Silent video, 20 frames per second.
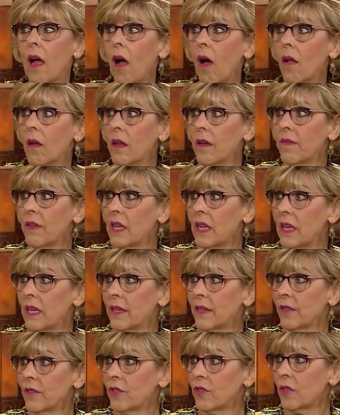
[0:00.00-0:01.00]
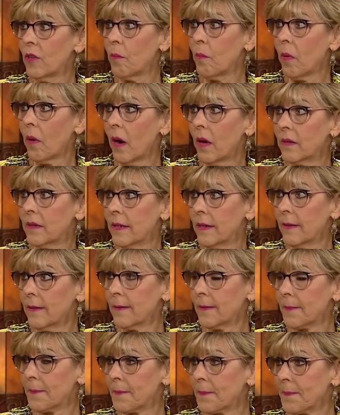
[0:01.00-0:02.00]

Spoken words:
all of it is a process.